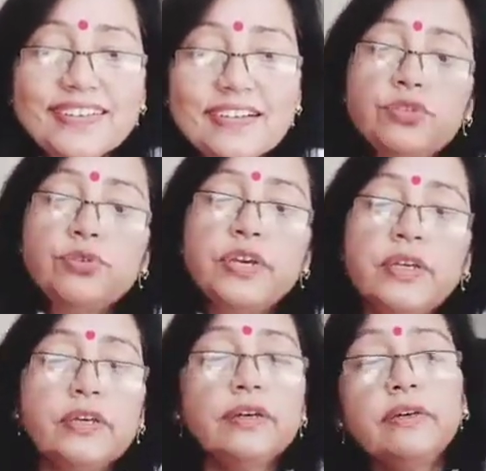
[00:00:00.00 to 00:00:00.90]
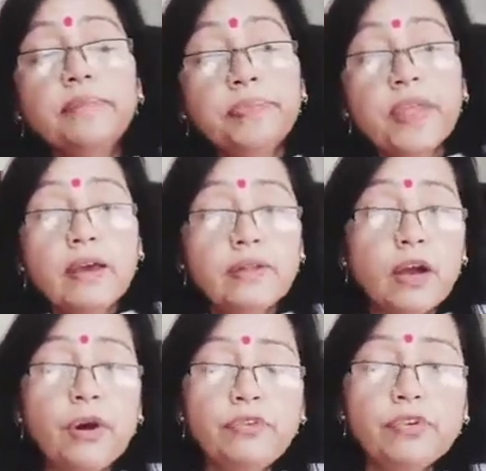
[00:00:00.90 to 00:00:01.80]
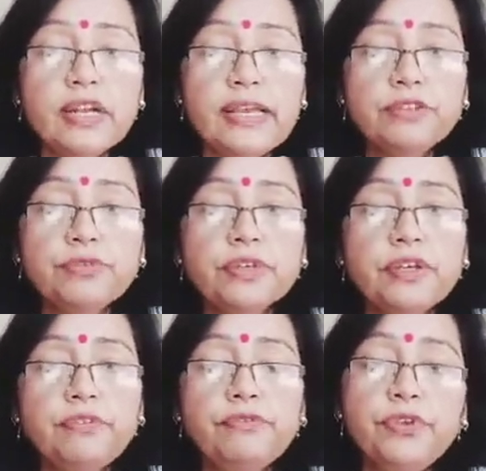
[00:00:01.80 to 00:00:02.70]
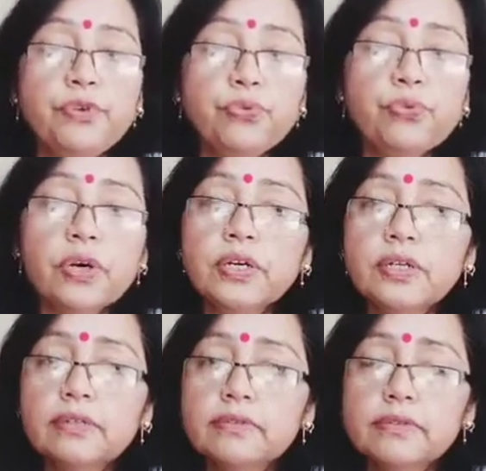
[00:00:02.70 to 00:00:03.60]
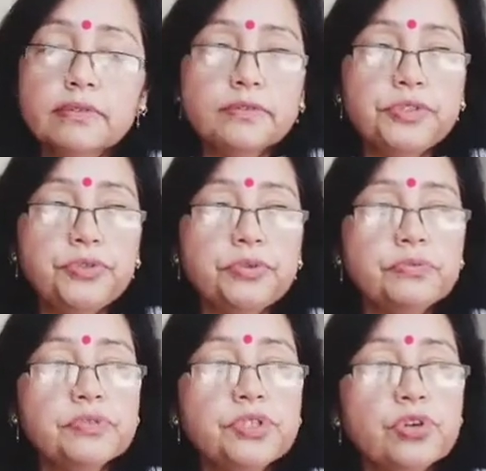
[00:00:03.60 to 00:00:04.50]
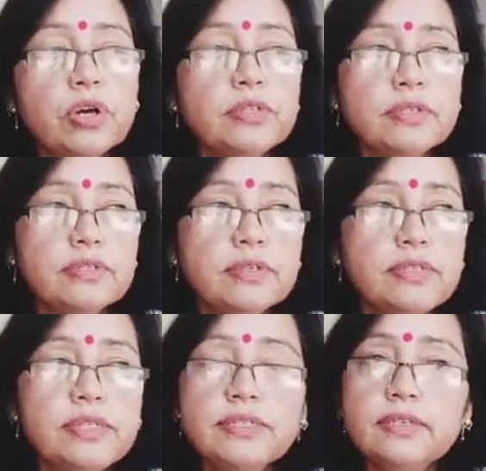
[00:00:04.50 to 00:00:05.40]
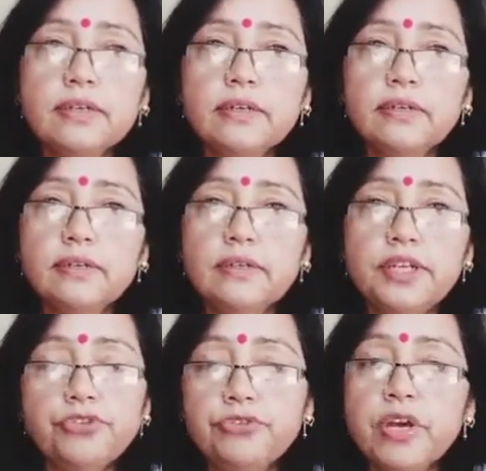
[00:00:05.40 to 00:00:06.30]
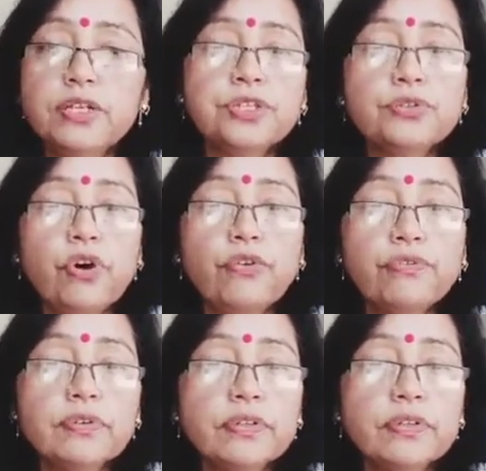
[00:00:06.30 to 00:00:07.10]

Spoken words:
So here, now I would like to give you a short introduction of